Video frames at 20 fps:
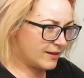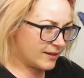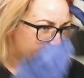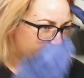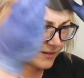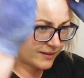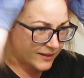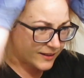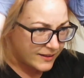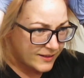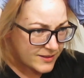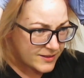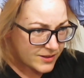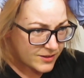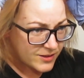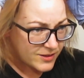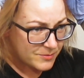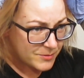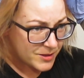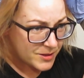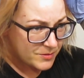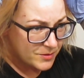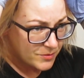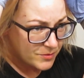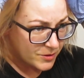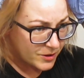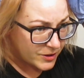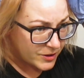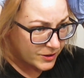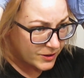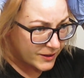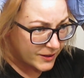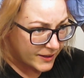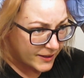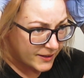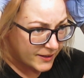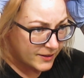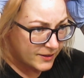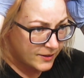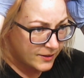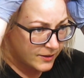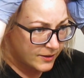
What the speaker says: And like, this also makes me wonder, like,